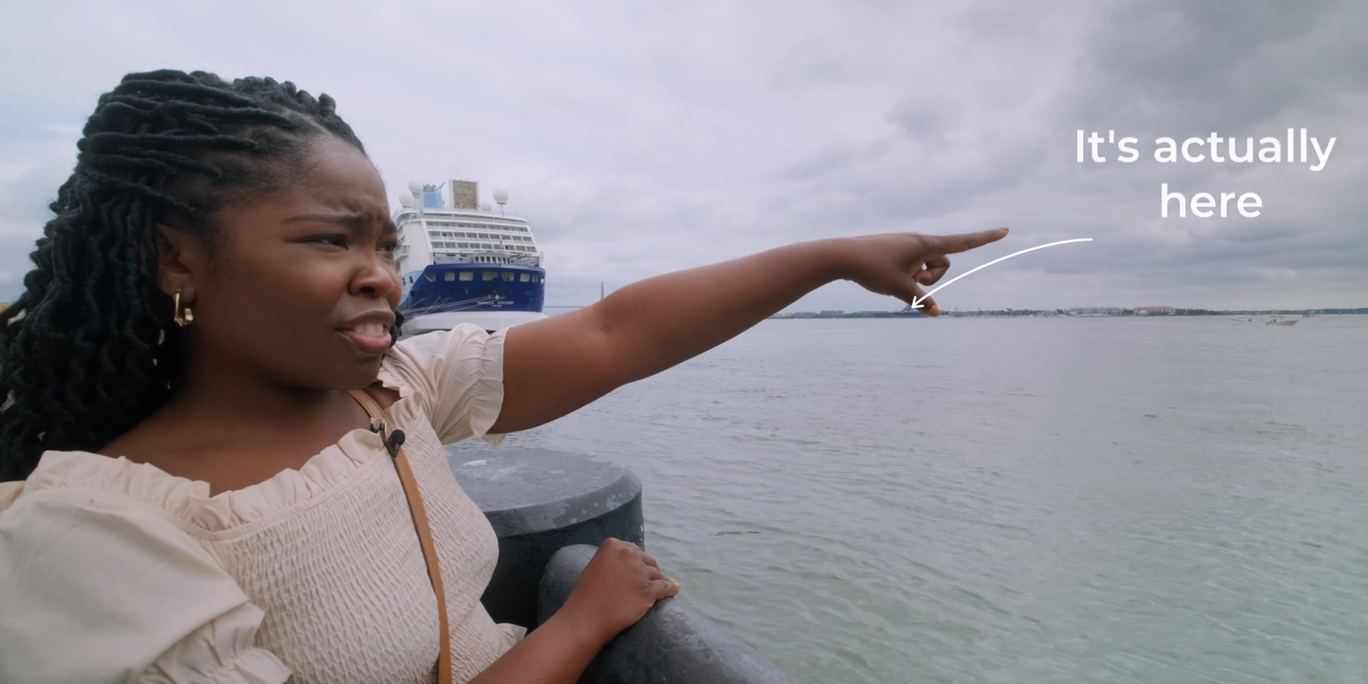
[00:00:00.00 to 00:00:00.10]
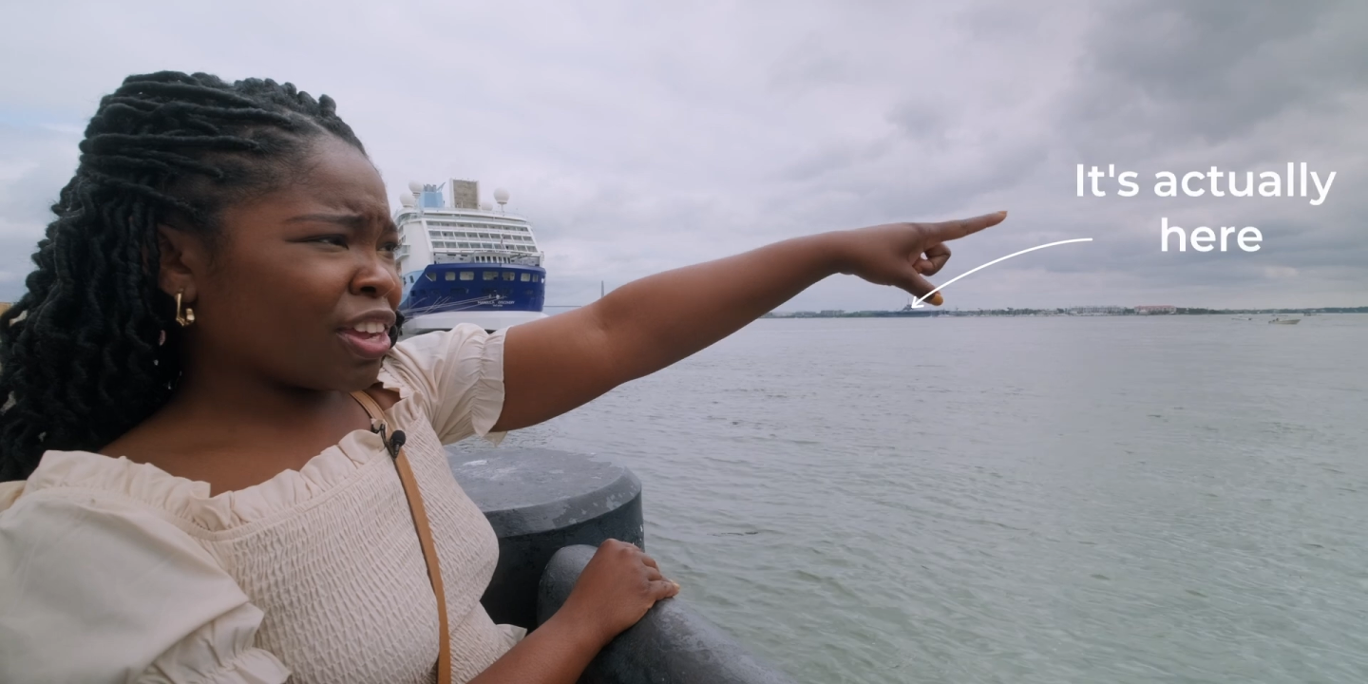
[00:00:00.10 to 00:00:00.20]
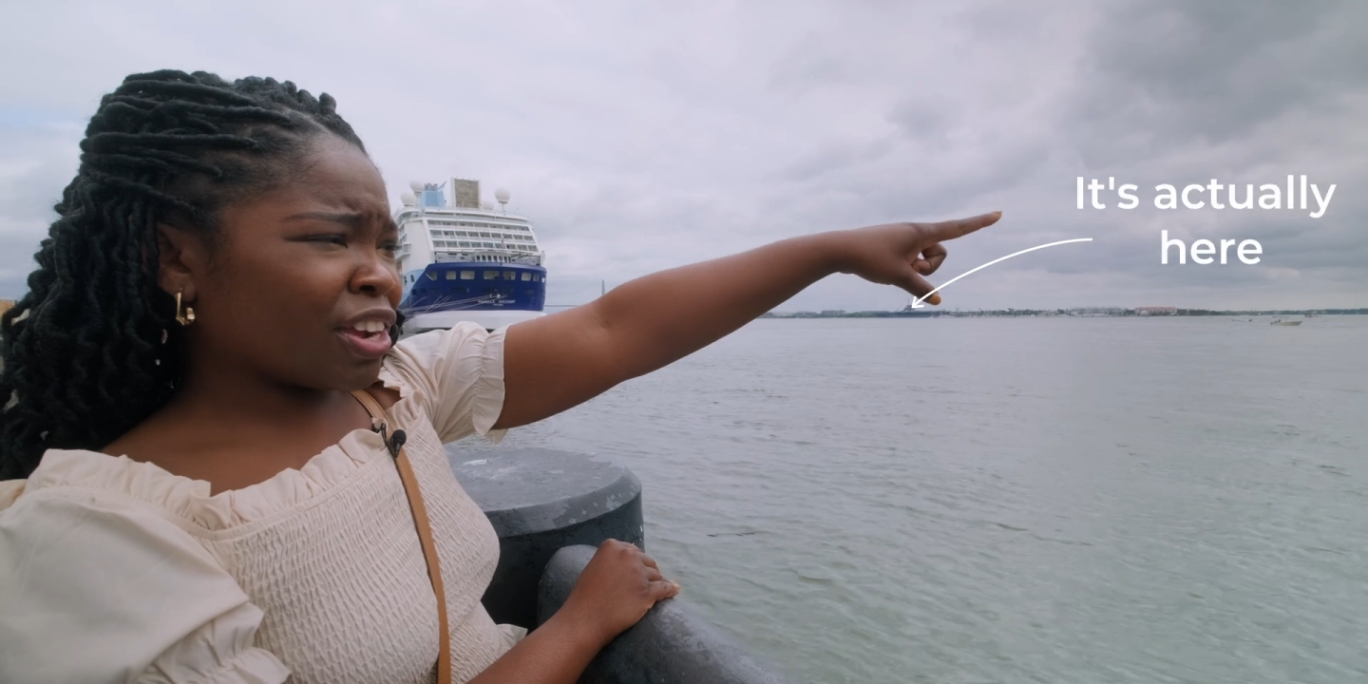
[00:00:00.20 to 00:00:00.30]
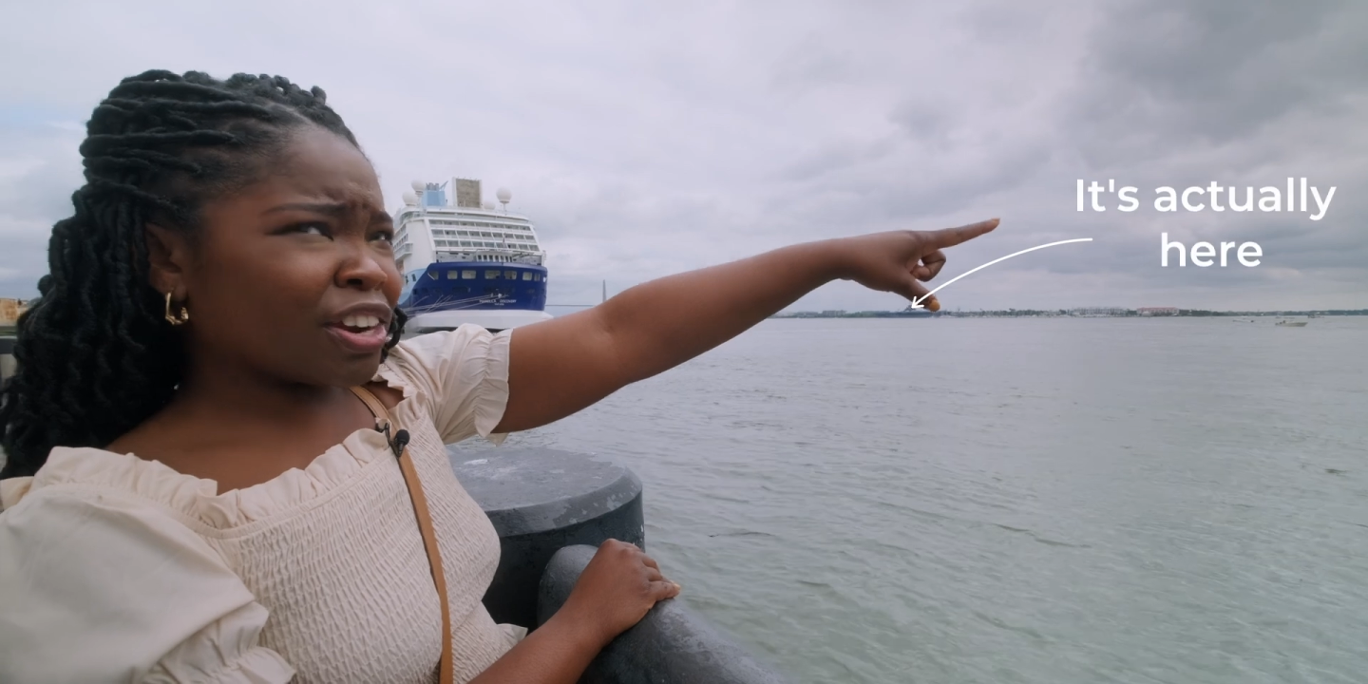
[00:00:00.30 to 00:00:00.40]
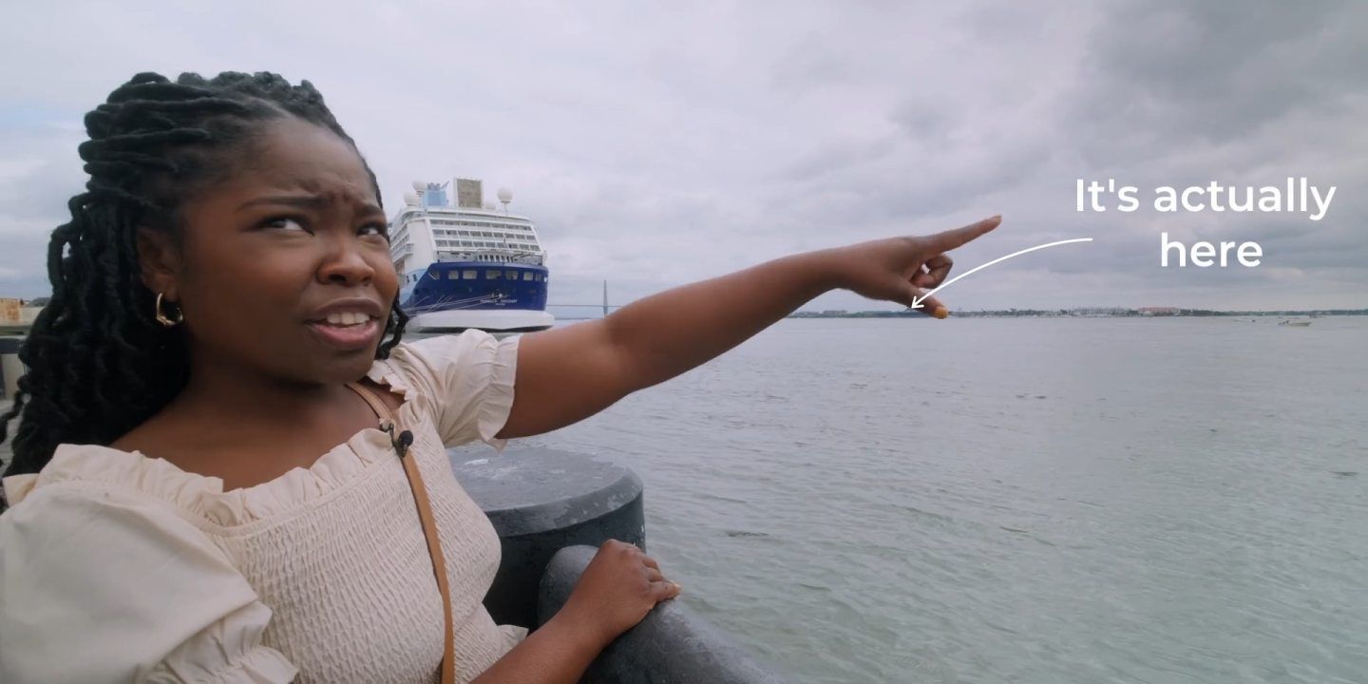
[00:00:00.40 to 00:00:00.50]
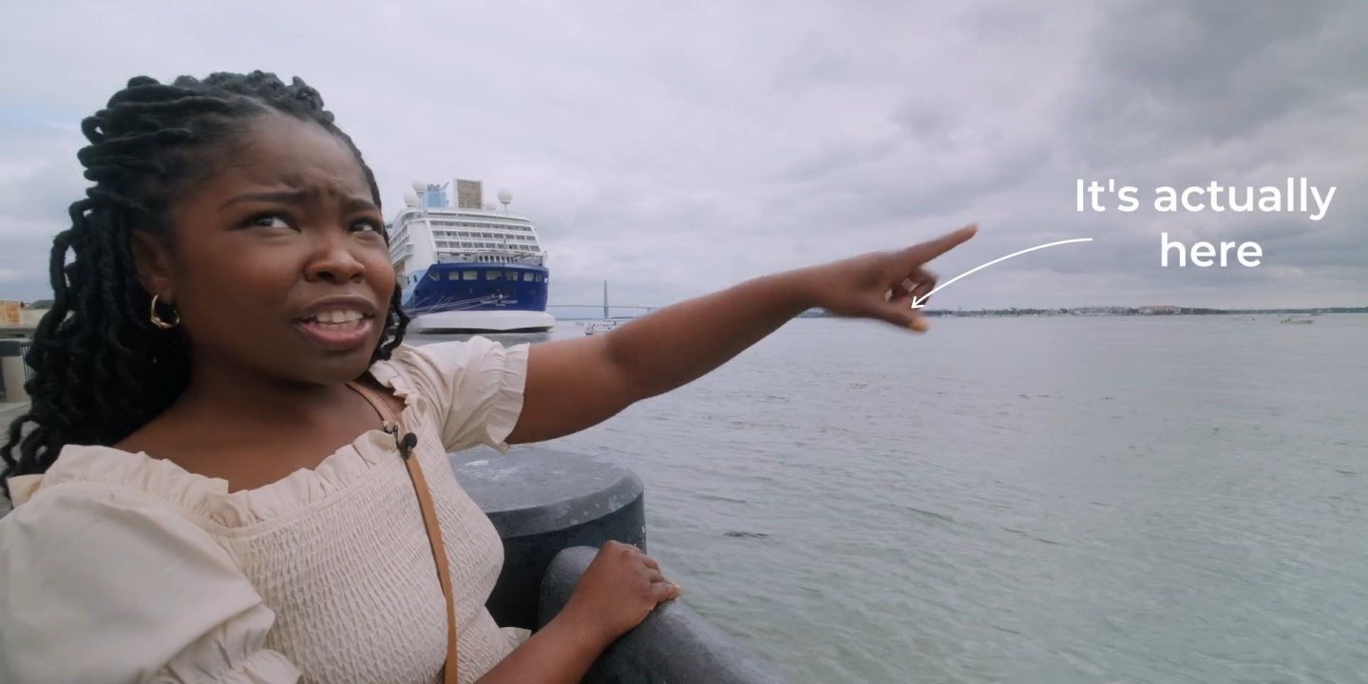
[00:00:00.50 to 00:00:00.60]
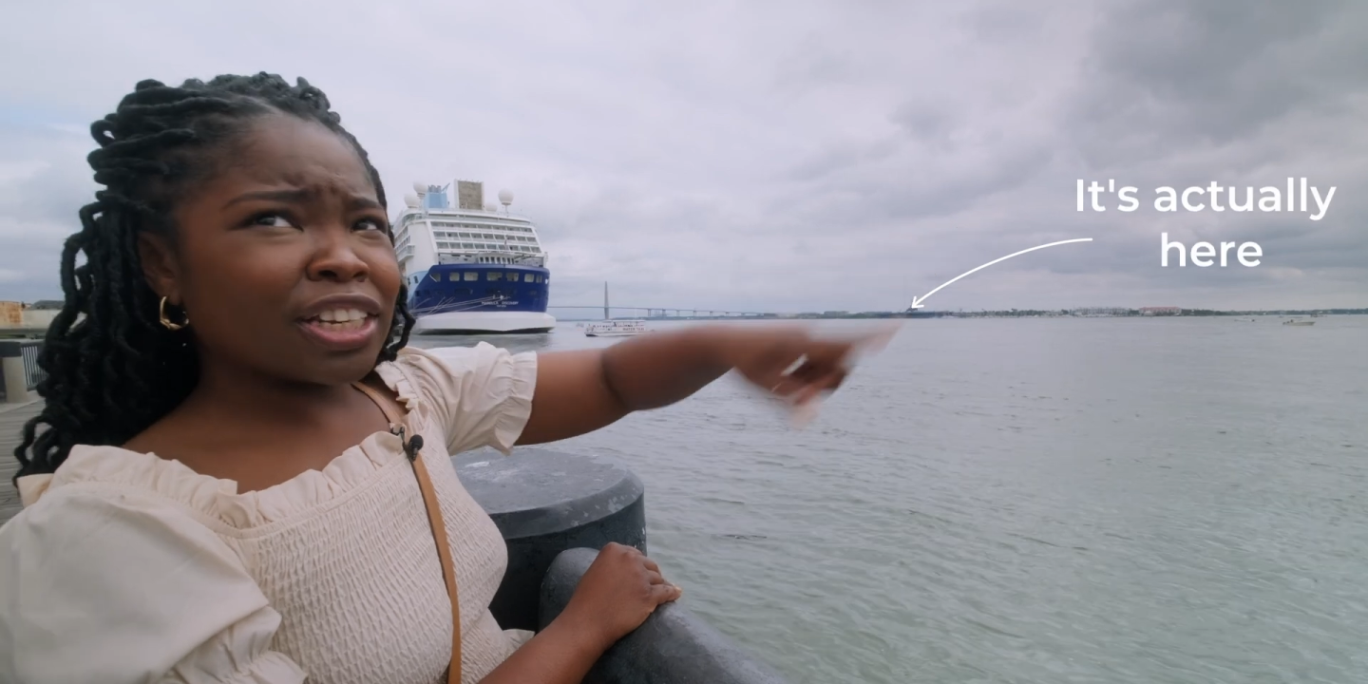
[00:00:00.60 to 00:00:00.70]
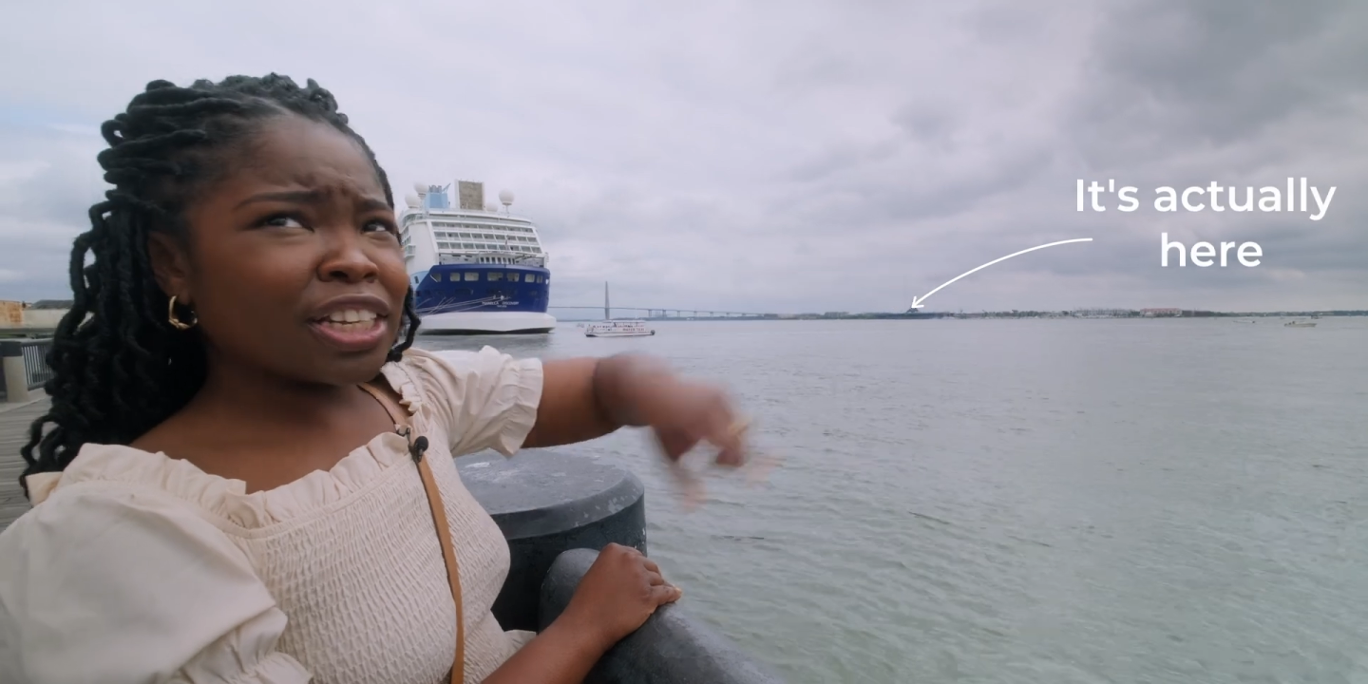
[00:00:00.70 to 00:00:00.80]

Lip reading: there in the